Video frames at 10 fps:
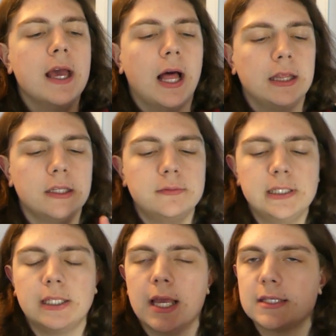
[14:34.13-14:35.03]
a little
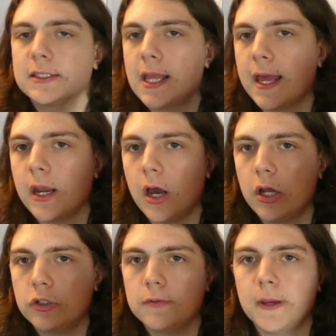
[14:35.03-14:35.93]
bit less than
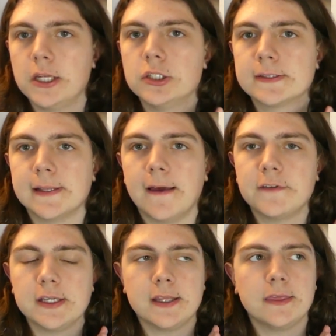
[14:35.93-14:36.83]
100 pages
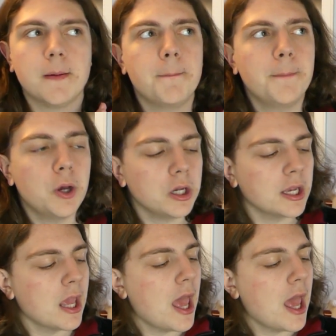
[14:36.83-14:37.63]
left in the book,